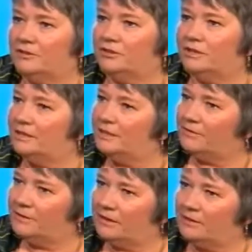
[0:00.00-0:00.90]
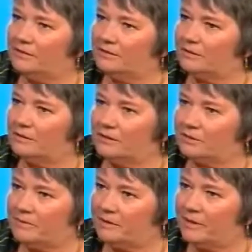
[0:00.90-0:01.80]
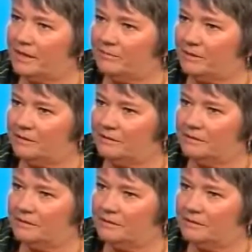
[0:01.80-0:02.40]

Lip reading: She didn't even know that I'd lost my baby.